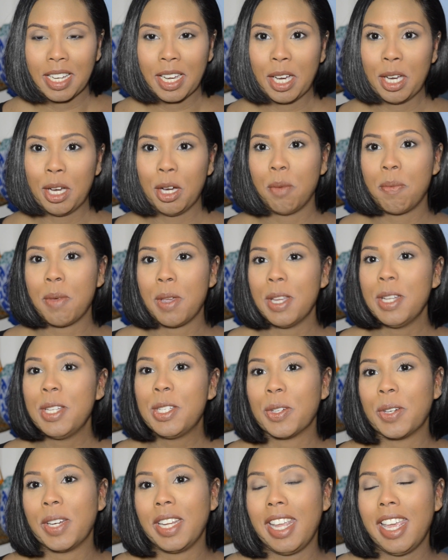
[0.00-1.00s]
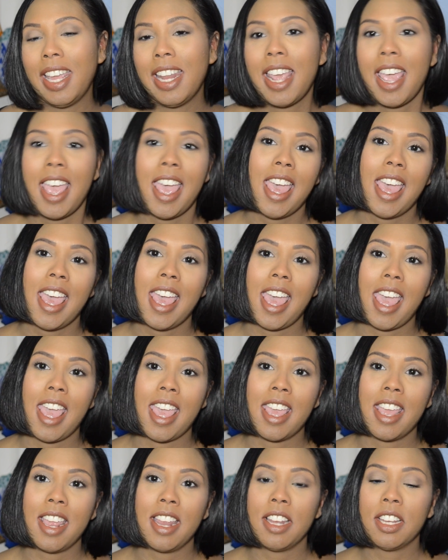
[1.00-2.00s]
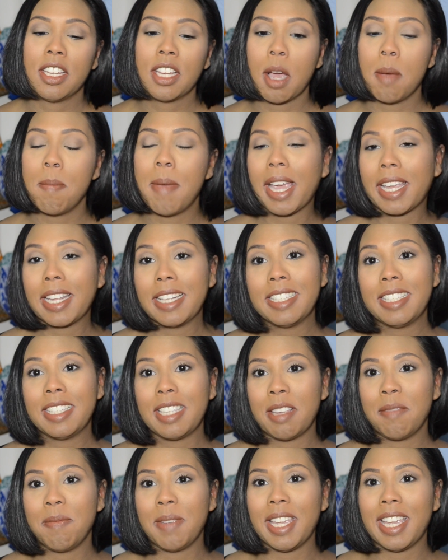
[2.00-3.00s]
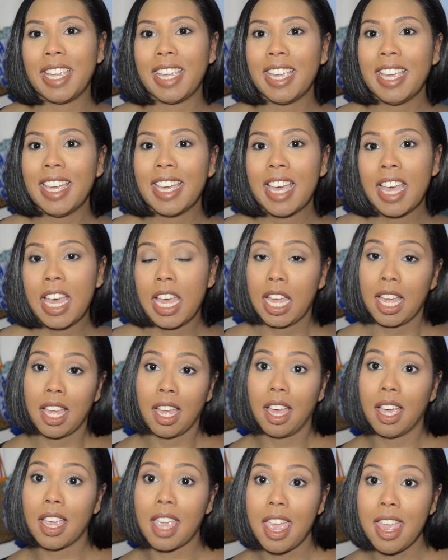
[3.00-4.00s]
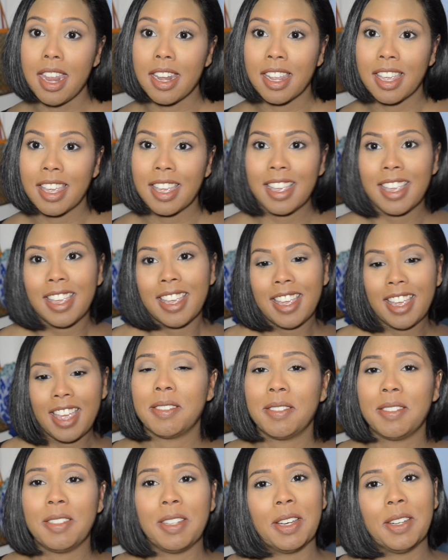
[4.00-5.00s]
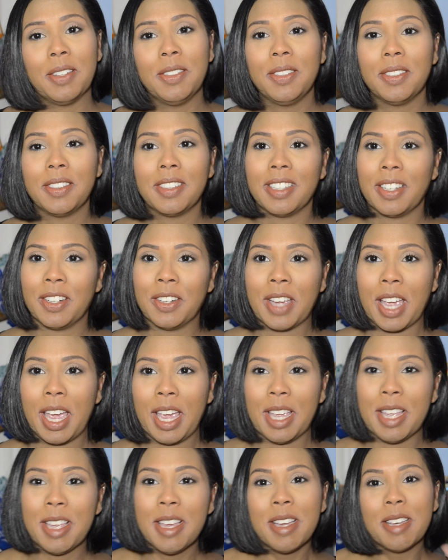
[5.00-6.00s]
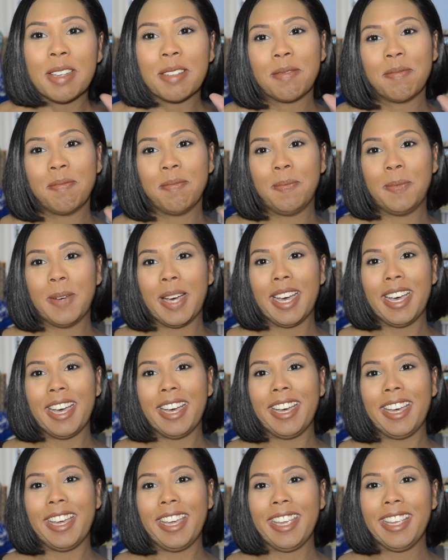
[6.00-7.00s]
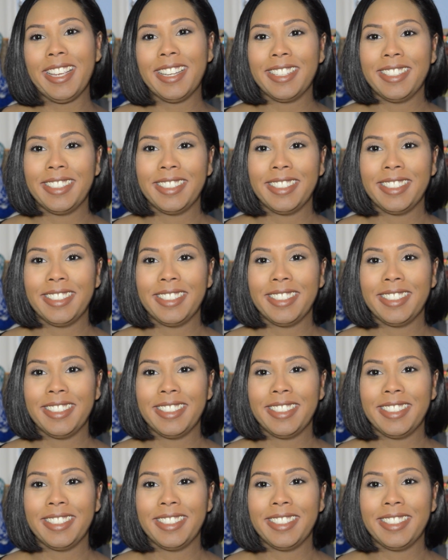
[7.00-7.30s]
I hope you enjoyed it, and come back and see me again. No? Okay. Bye.